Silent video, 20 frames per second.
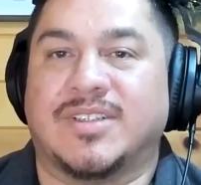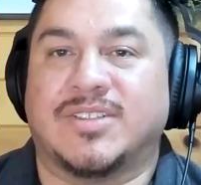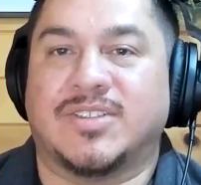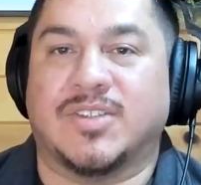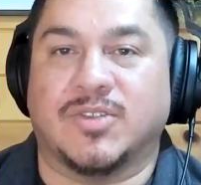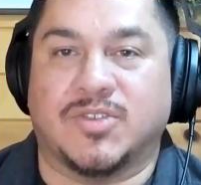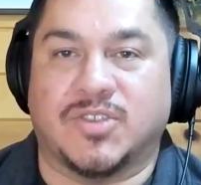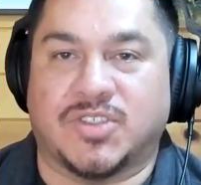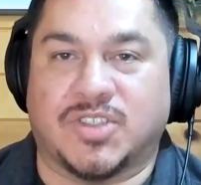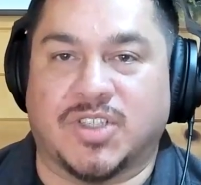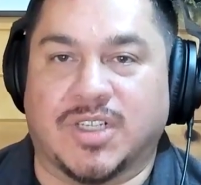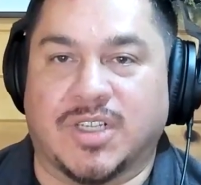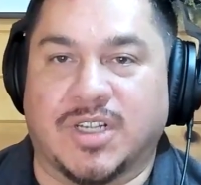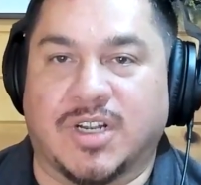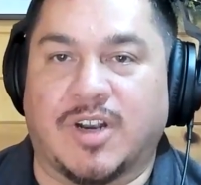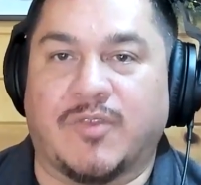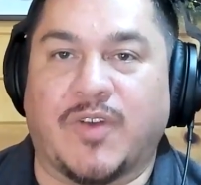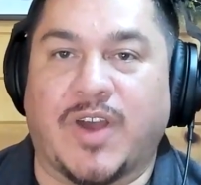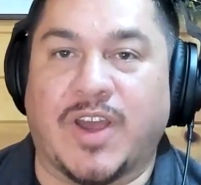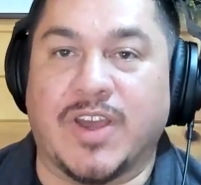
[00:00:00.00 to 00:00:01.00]
So just to
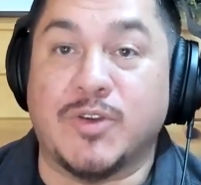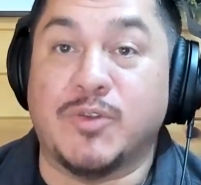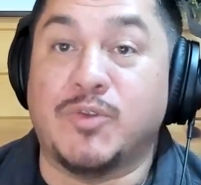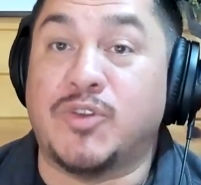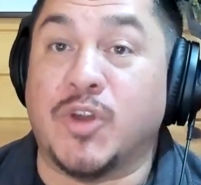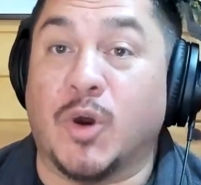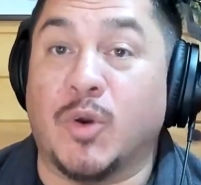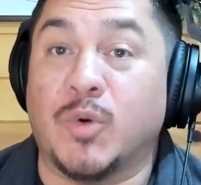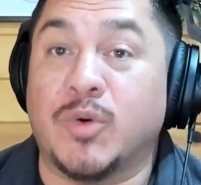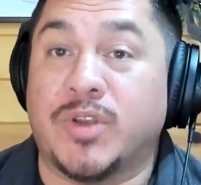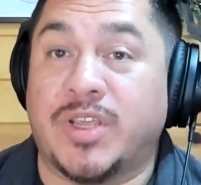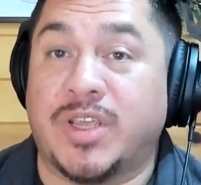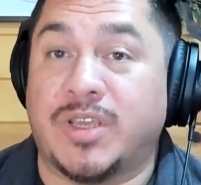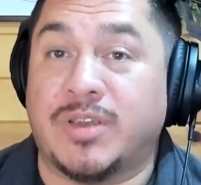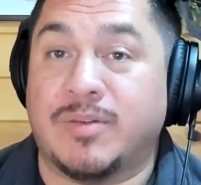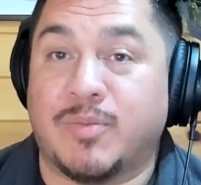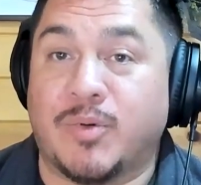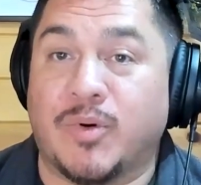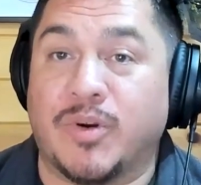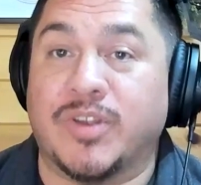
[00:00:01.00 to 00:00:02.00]
clarify, you don't
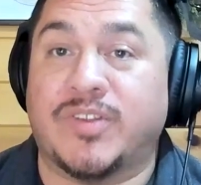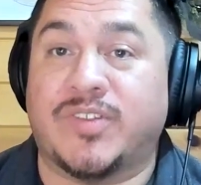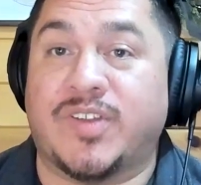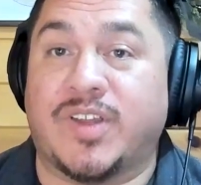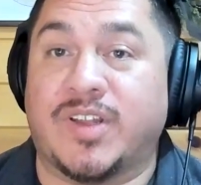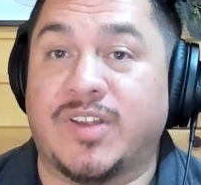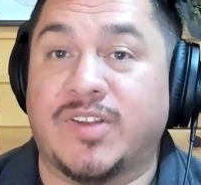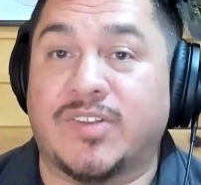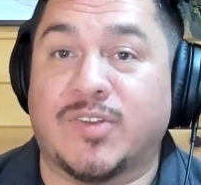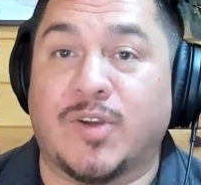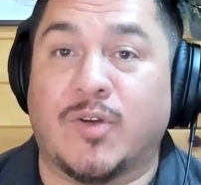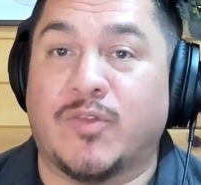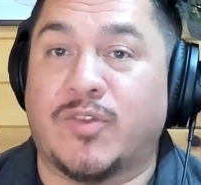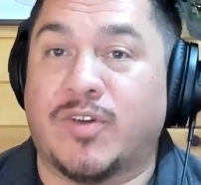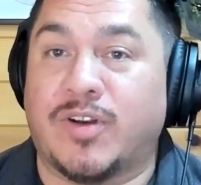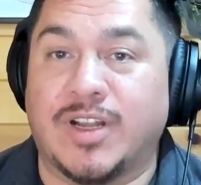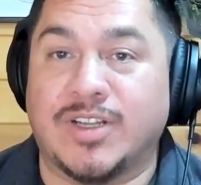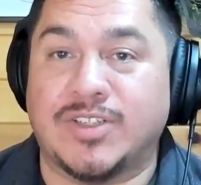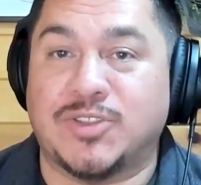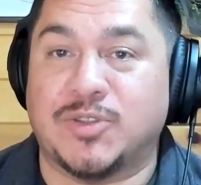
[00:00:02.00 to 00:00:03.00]
kick poinsettias
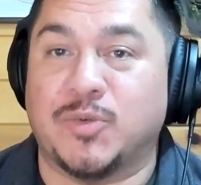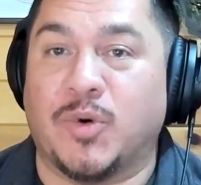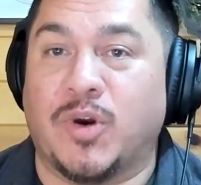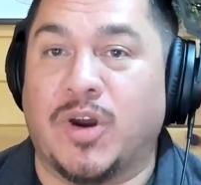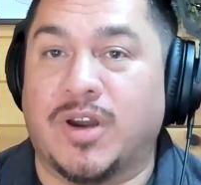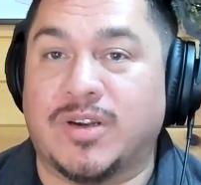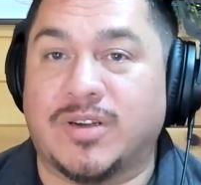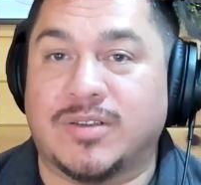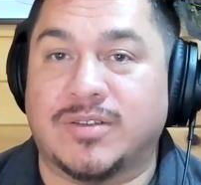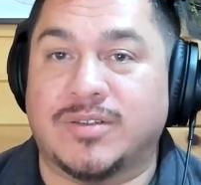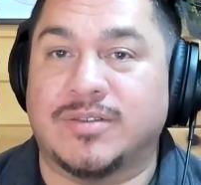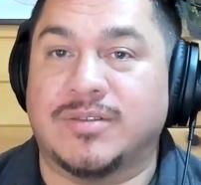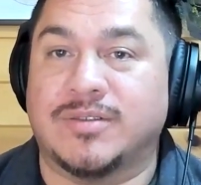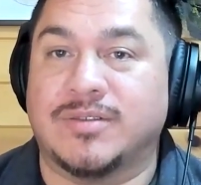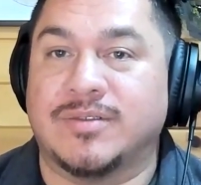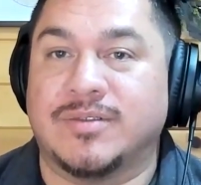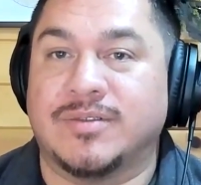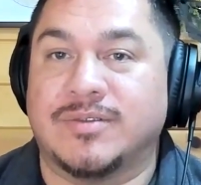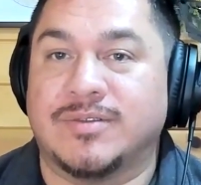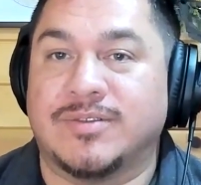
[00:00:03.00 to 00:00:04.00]
over as you walk
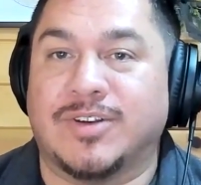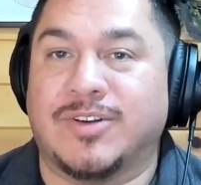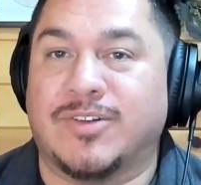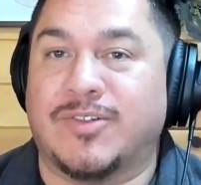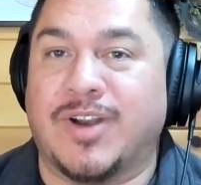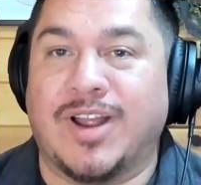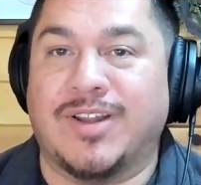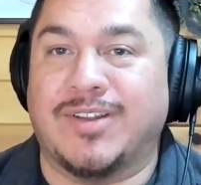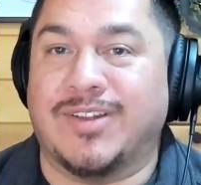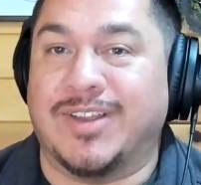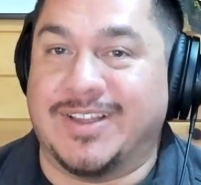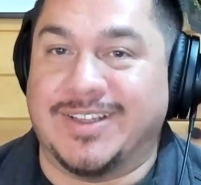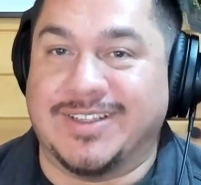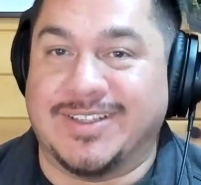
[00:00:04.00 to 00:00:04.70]
around? Like,